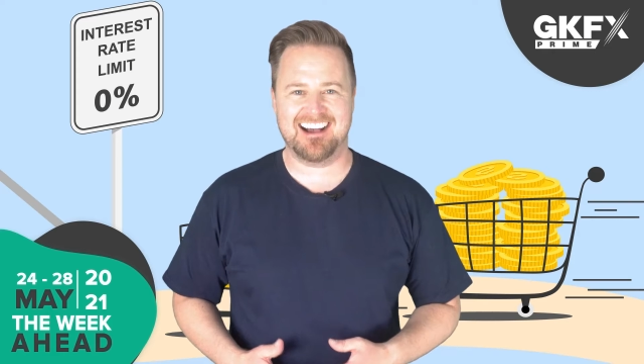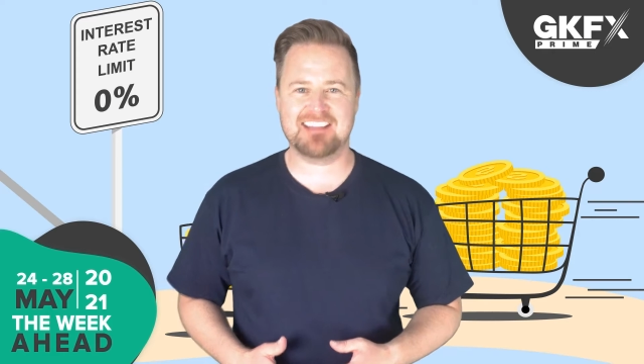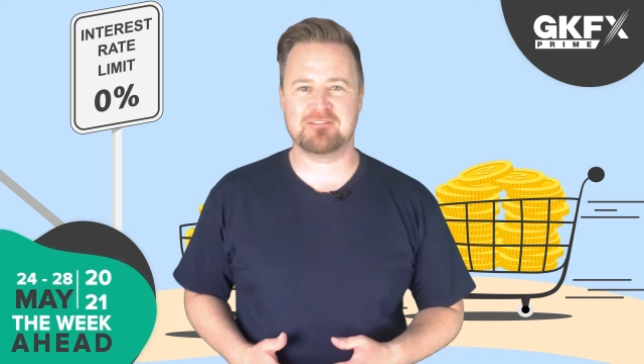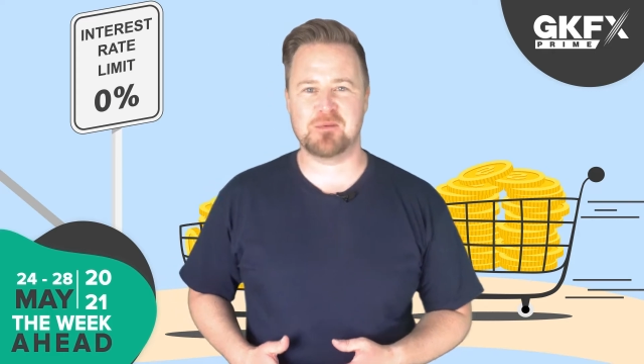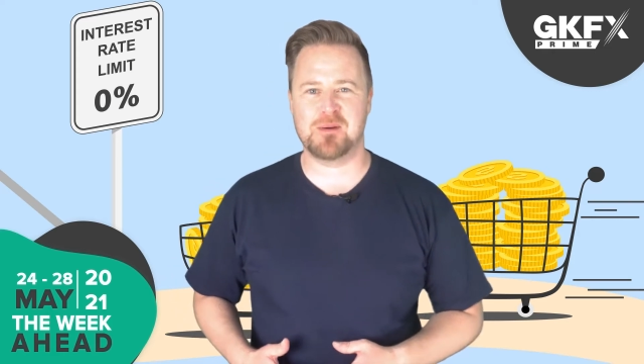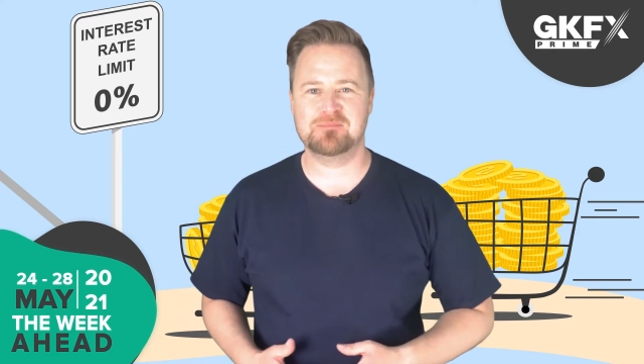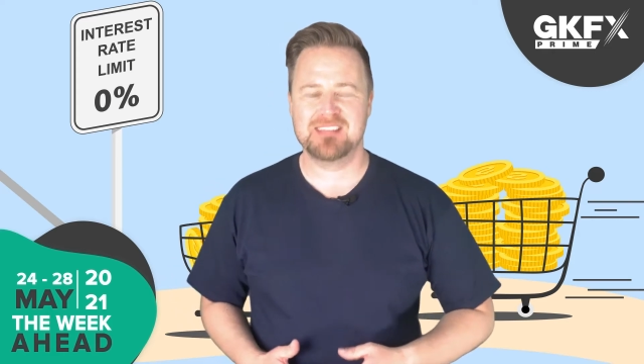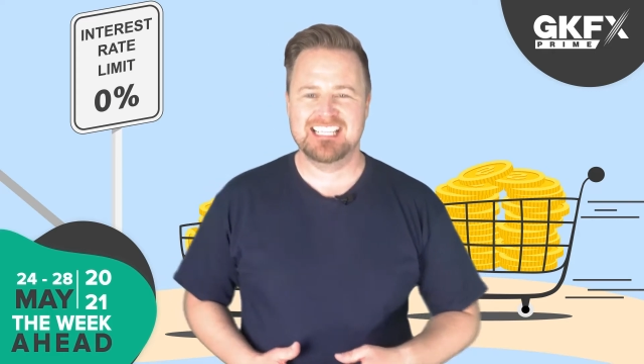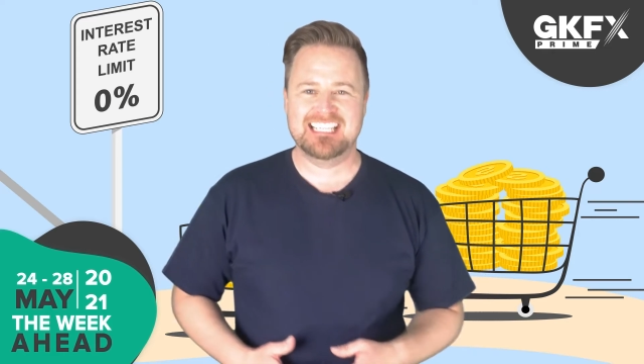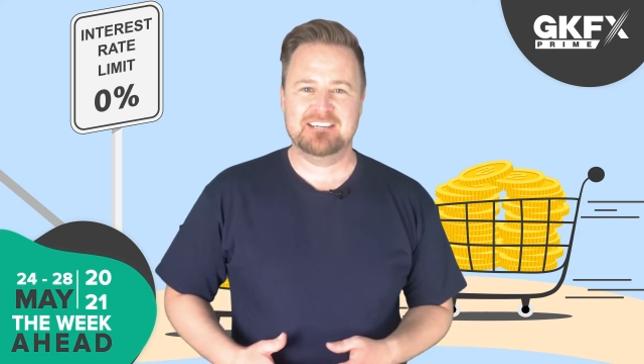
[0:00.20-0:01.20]
Hi everyone.
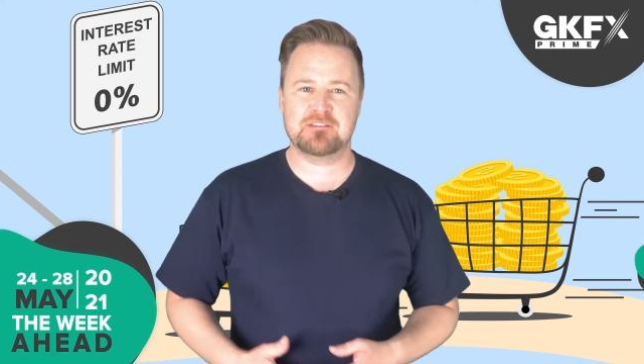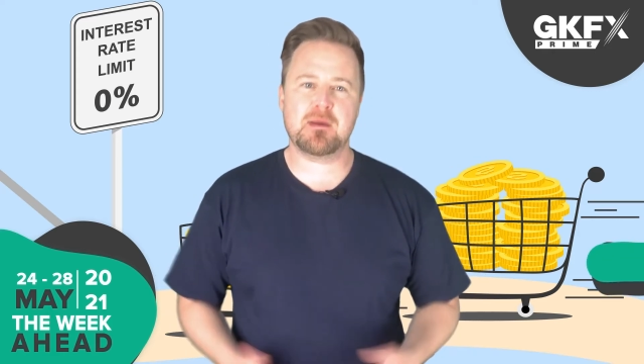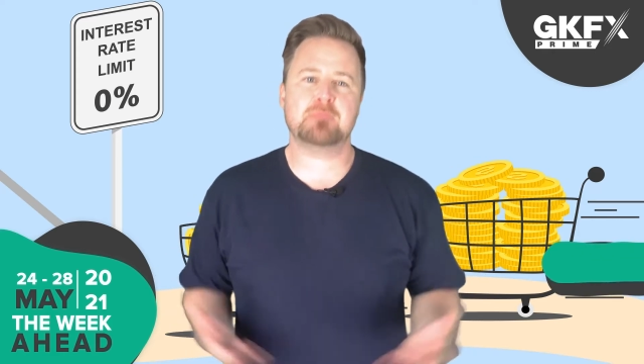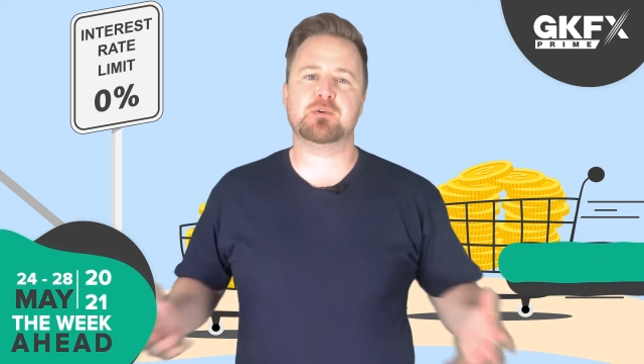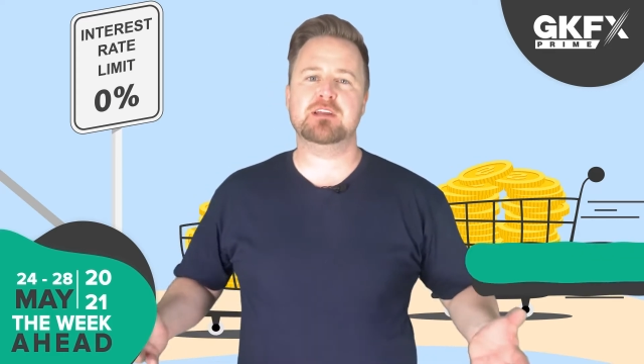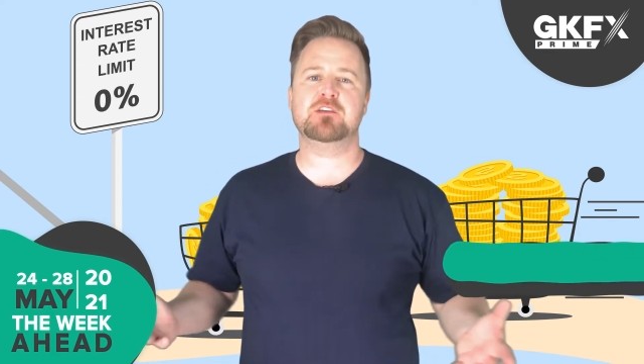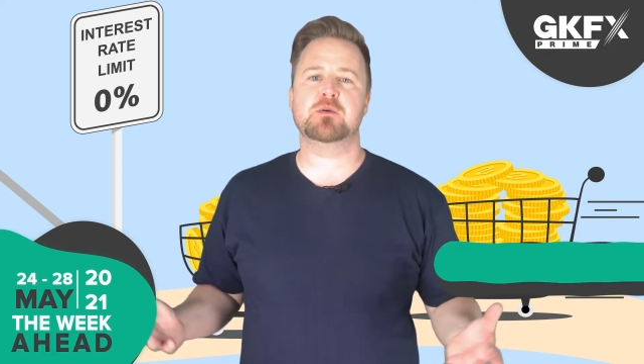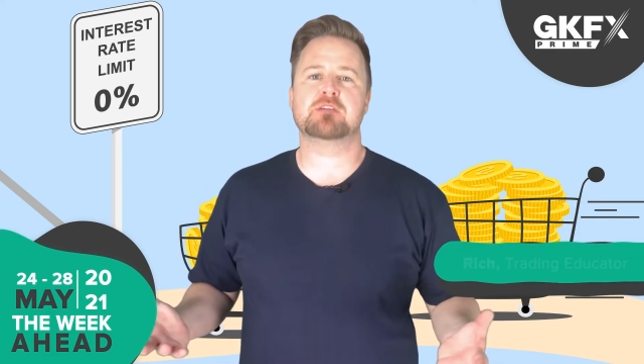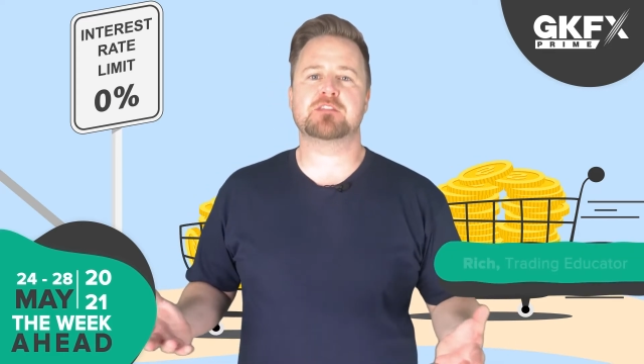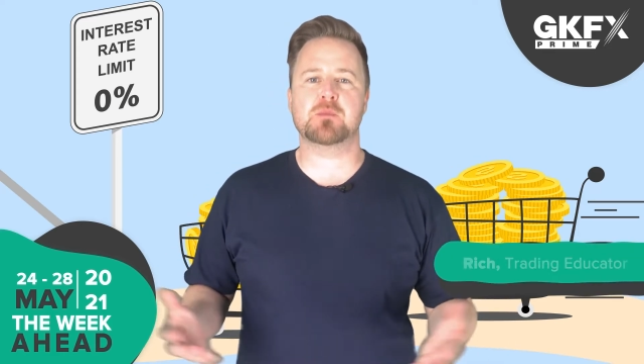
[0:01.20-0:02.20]
For my
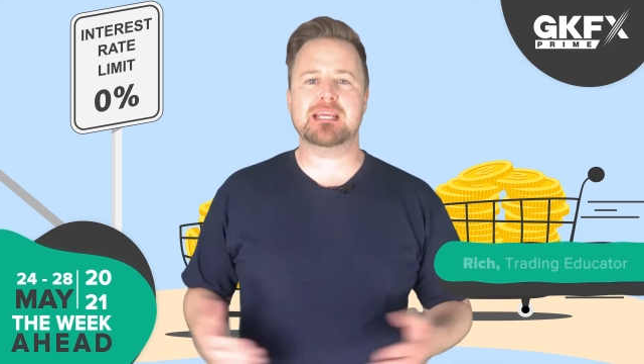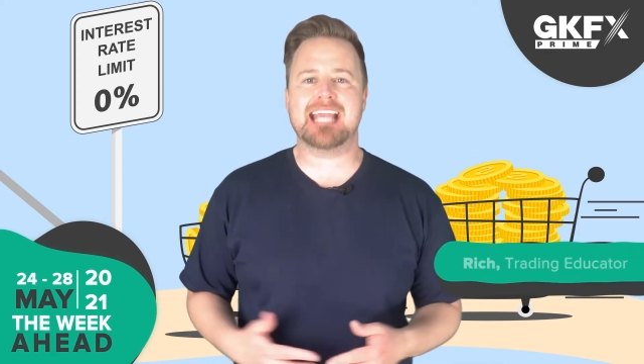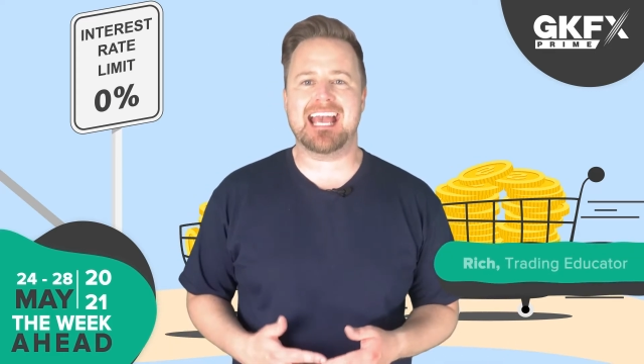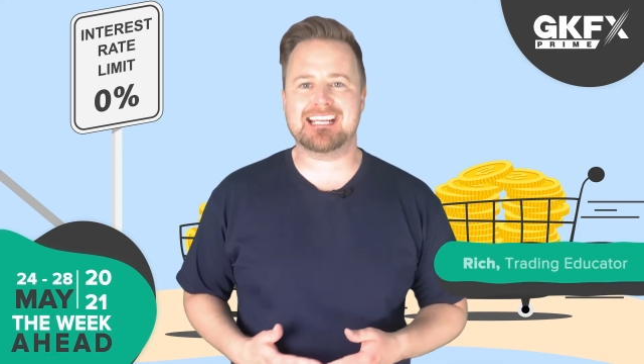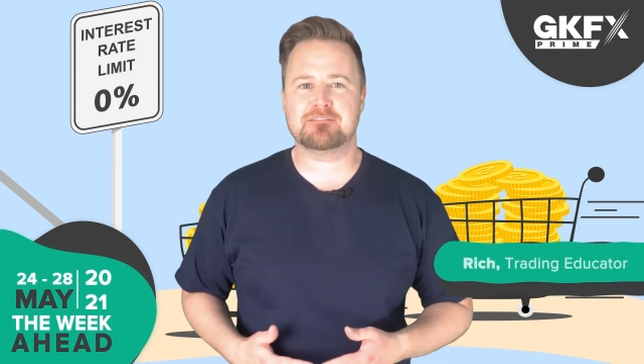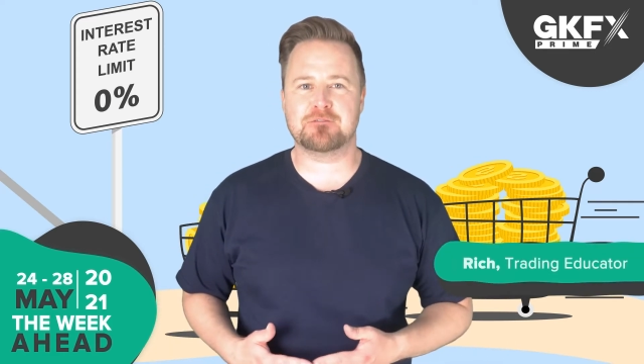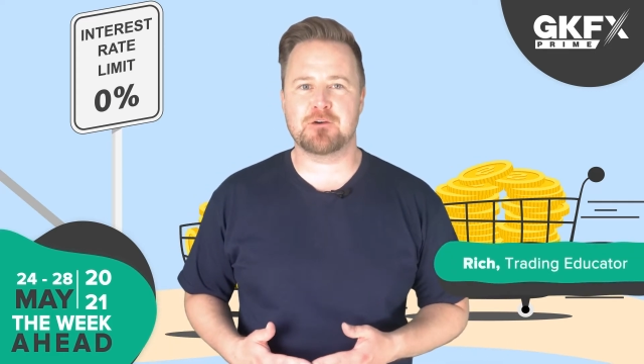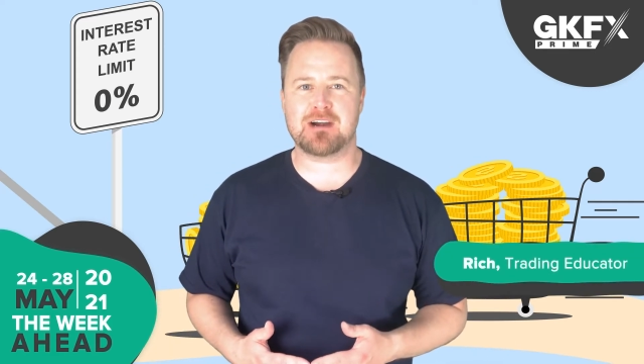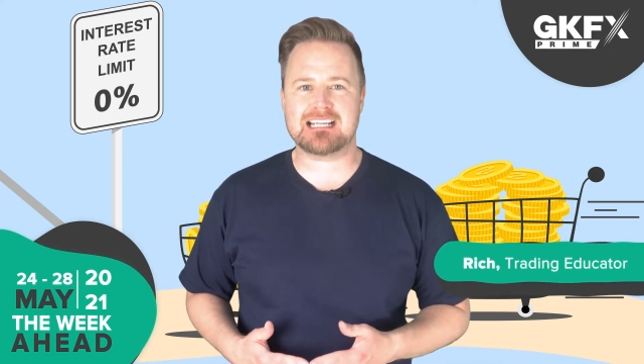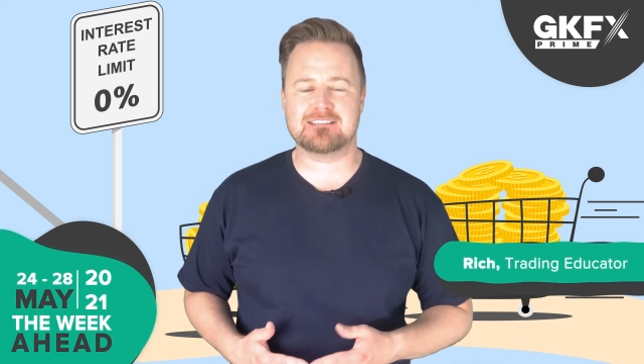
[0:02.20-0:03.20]
preview of the week ahead in
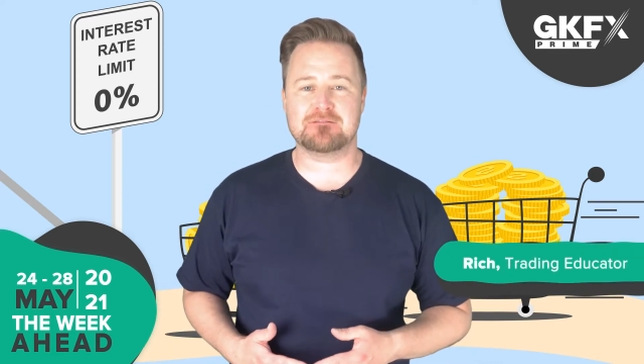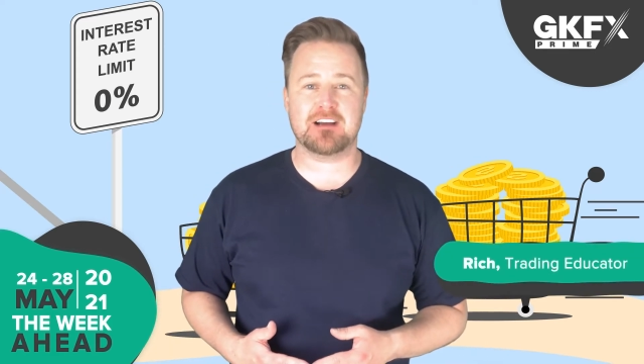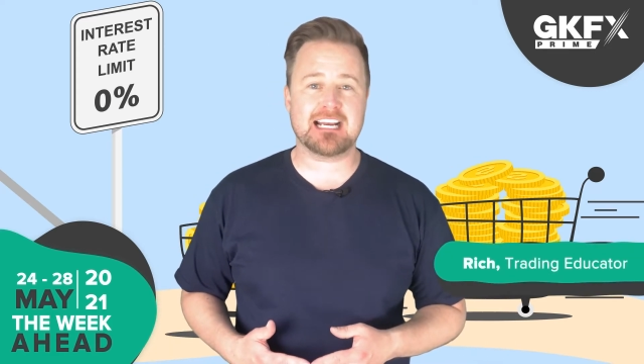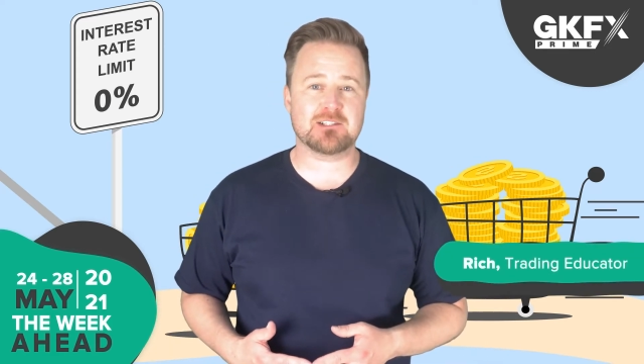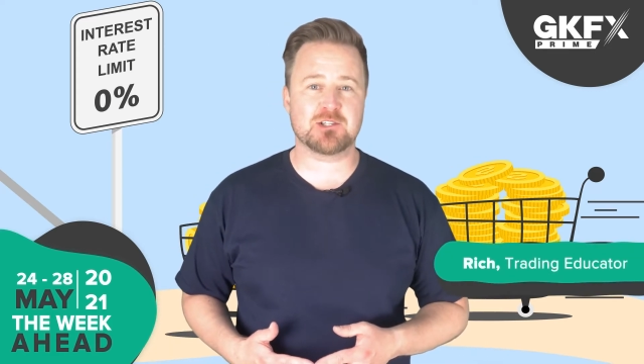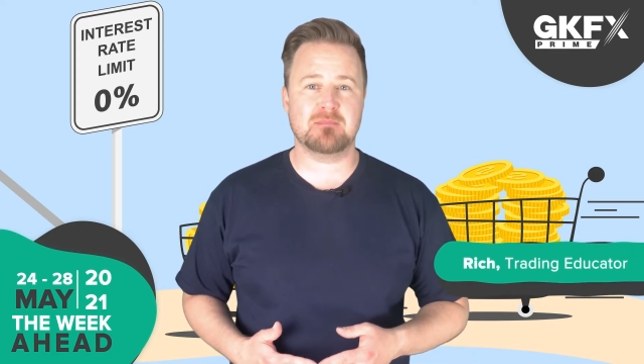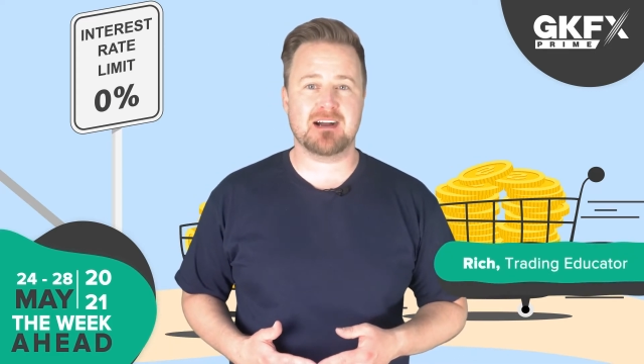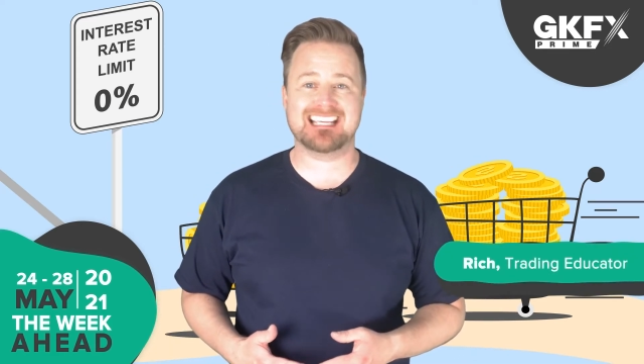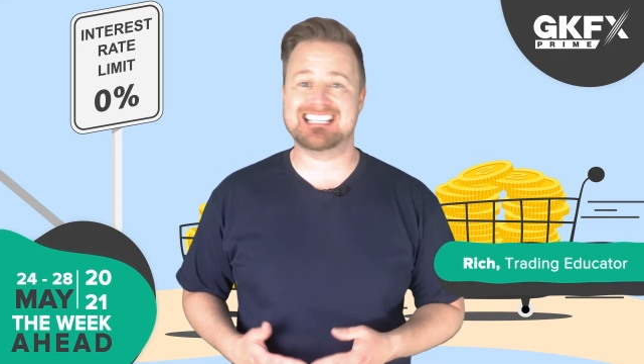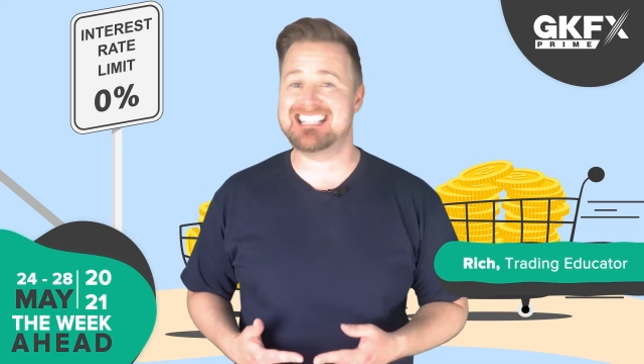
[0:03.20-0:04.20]
Forex and financial
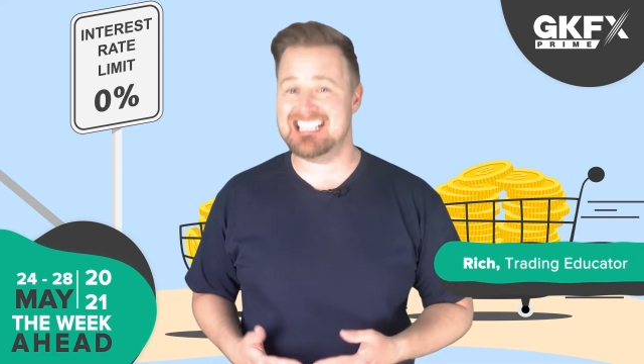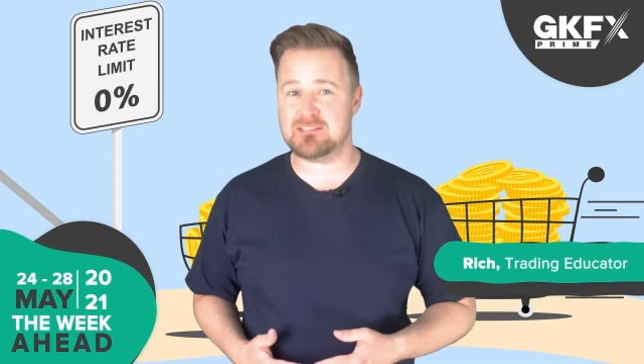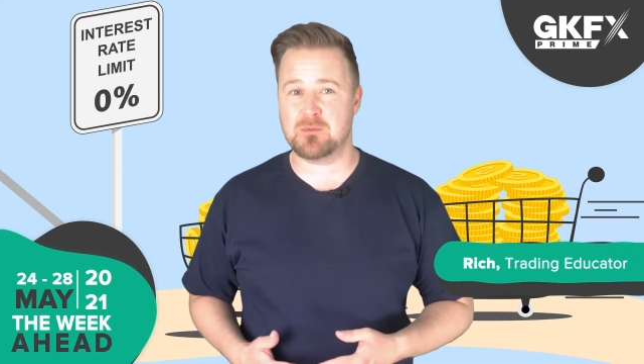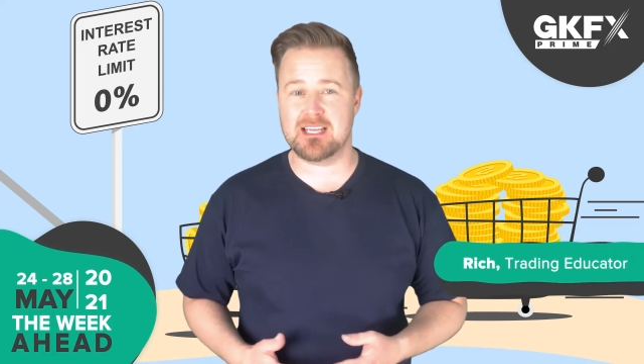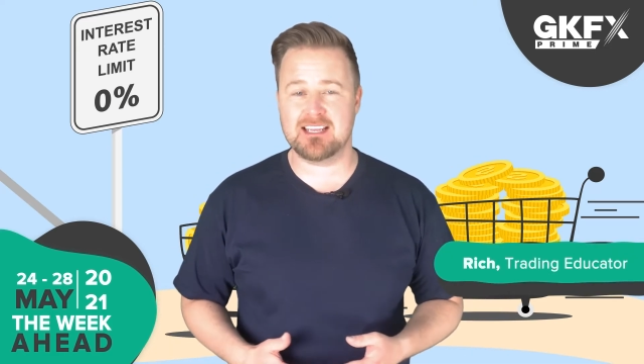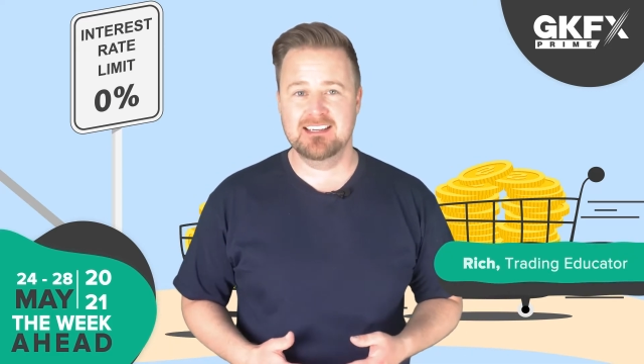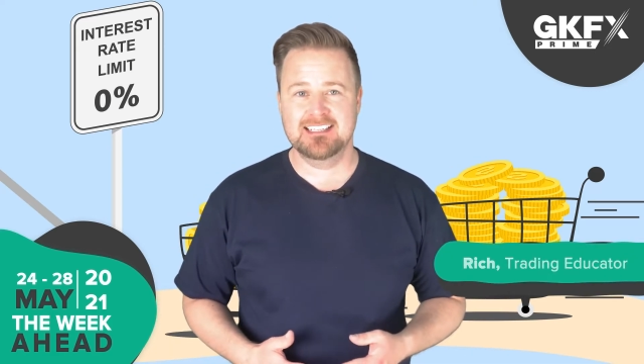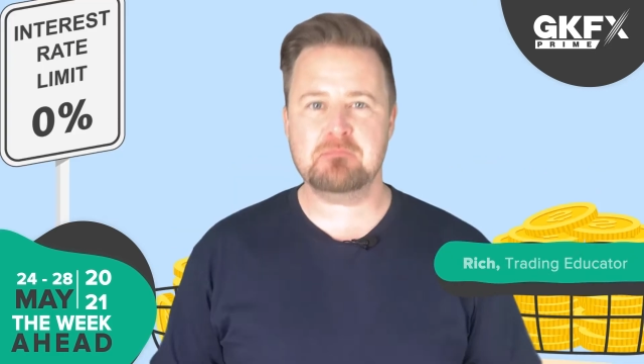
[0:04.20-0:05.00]
markets this week,